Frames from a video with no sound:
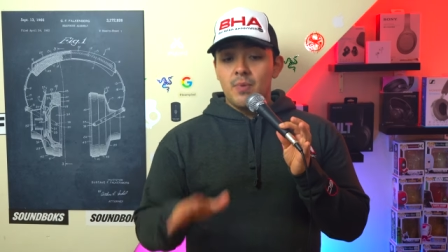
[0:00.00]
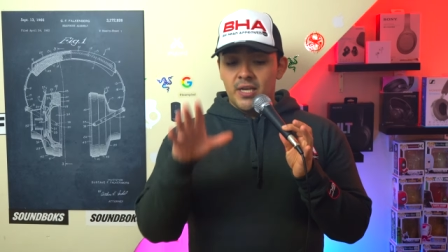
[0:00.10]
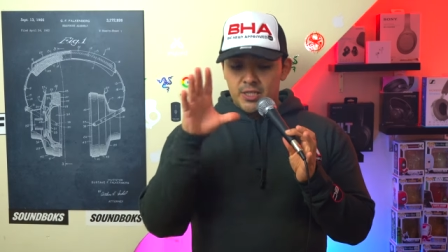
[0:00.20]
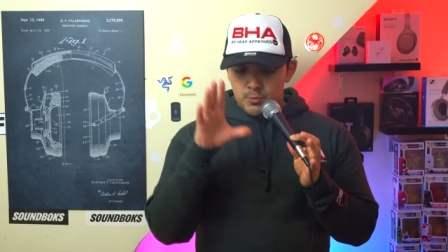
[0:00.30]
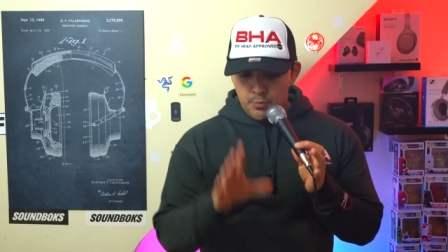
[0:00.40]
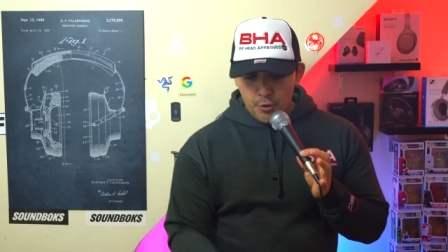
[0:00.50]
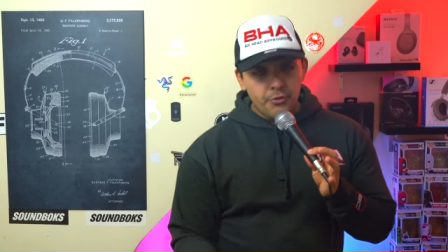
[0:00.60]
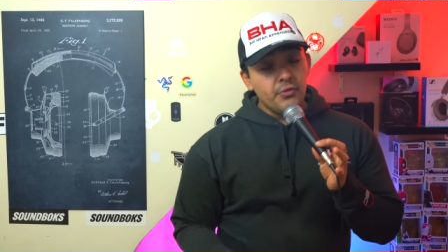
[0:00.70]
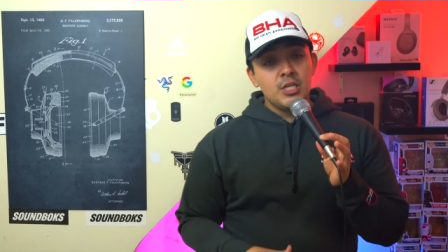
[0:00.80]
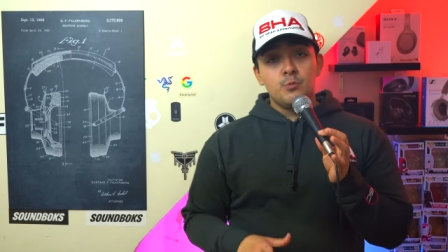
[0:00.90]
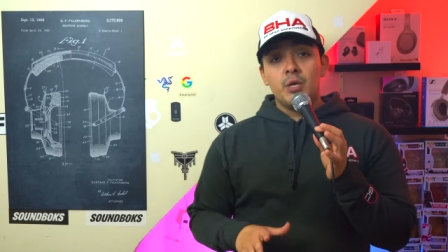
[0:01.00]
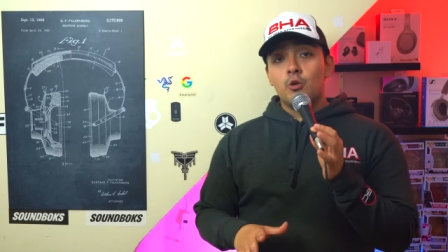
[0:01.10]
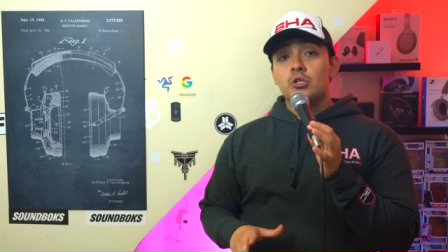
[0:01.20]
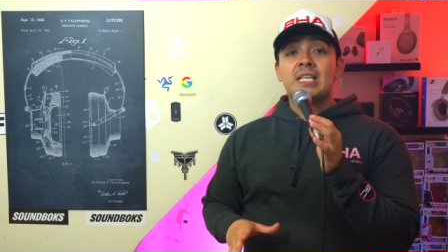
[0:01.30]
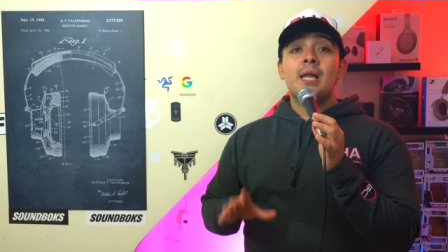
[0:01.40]
because both of these
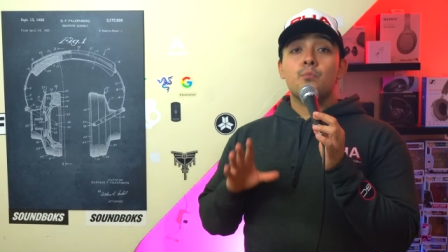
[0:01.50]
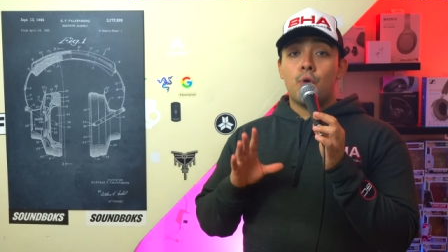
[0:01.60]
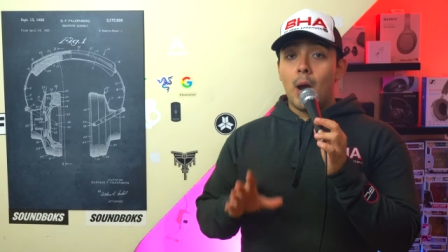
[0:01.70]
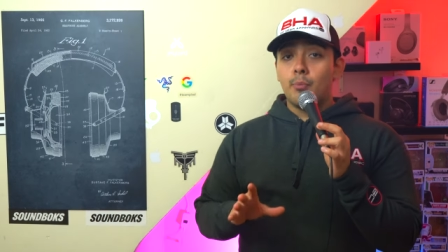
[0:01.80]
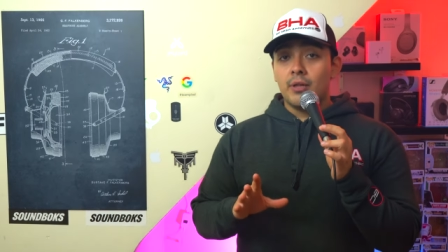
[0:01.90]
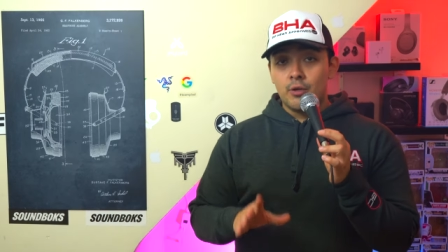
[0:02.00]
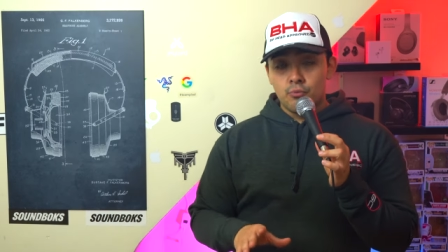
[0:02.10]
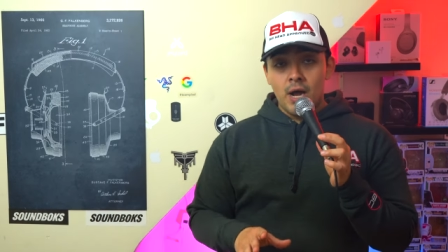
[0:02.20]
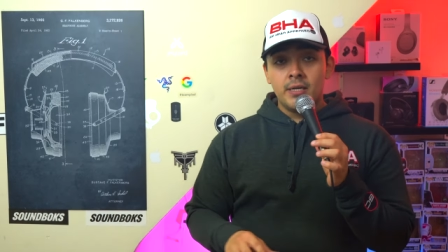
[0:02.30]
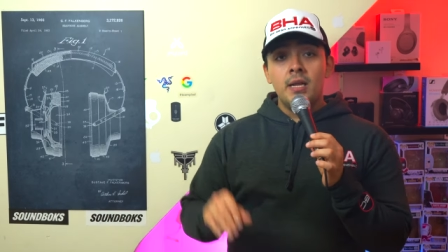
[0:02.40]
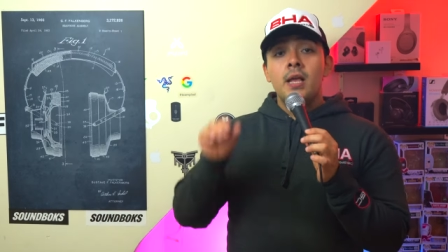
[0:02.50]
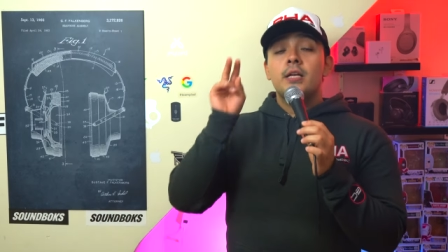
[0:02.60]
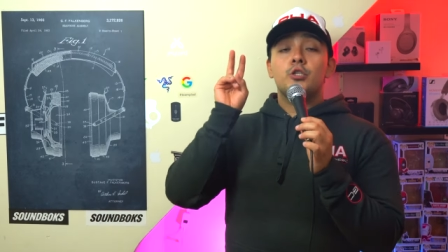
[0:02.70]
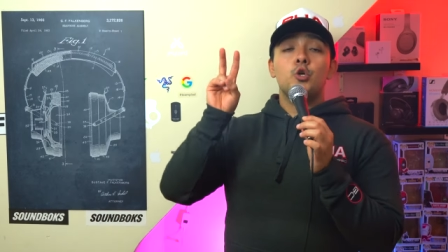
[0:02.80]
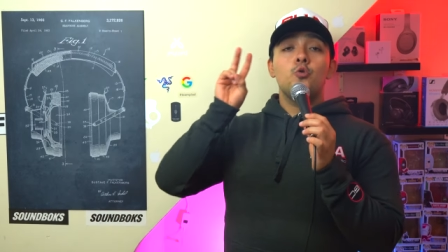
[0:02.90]
speakers can properly run
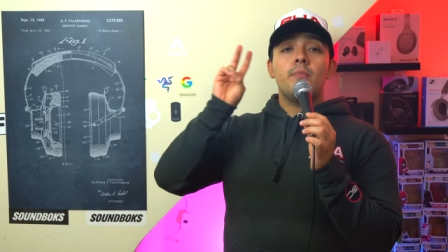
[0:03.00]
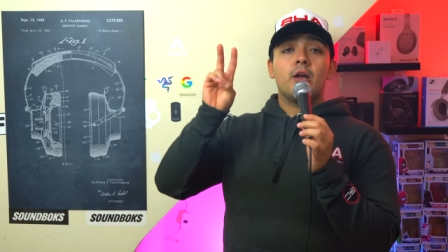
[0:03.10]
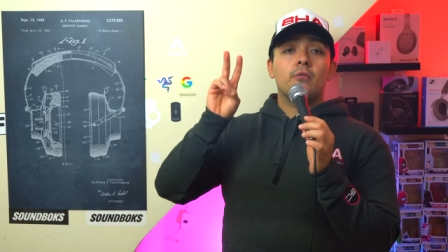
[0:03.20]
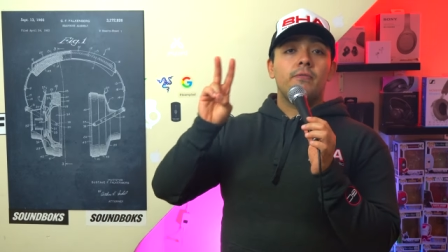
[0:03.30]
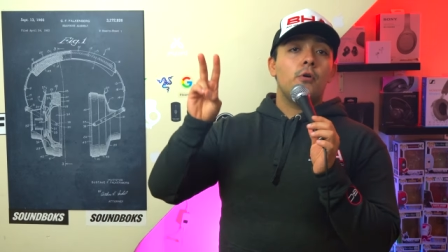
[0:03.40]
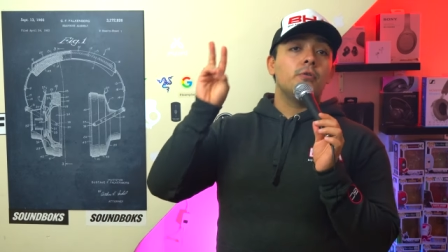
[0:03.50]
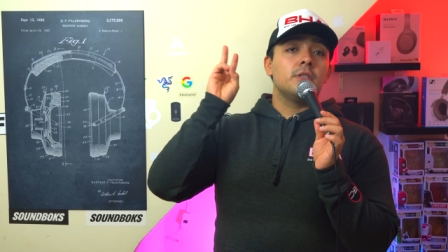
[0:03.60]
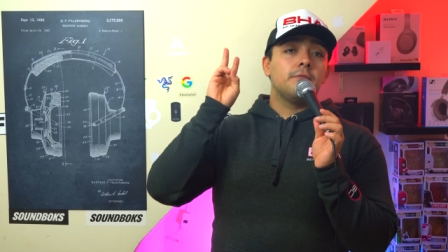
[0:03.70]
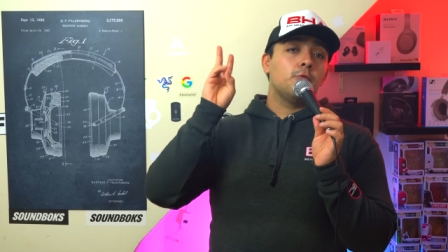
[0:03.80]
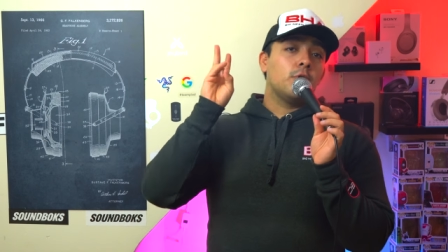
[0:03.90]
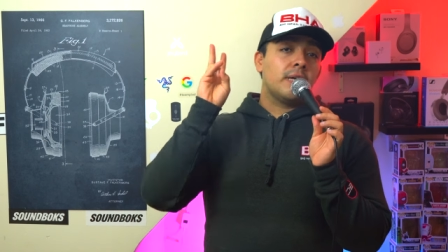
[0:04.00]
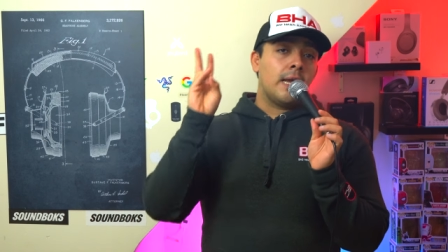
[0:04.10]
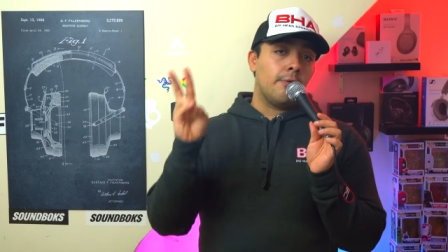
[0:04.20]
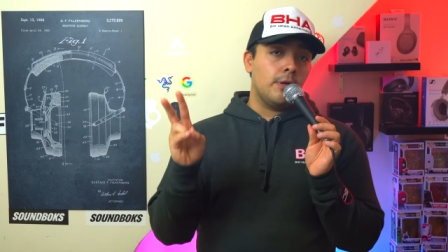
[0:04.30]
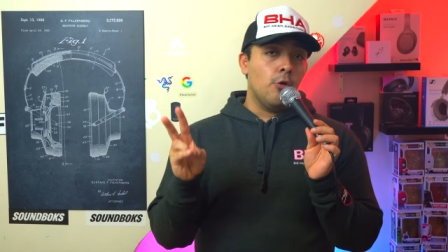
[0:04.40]
two microphones for
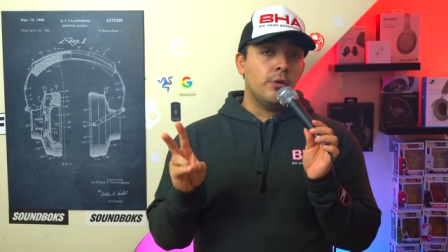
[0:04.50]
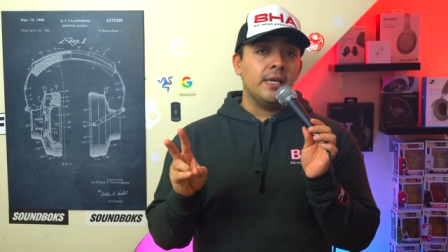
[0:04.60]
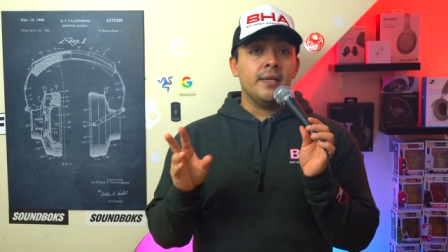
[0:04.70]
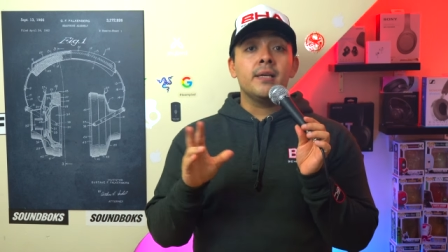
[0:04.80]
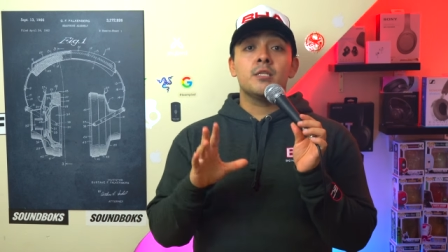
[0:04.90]
karaoke.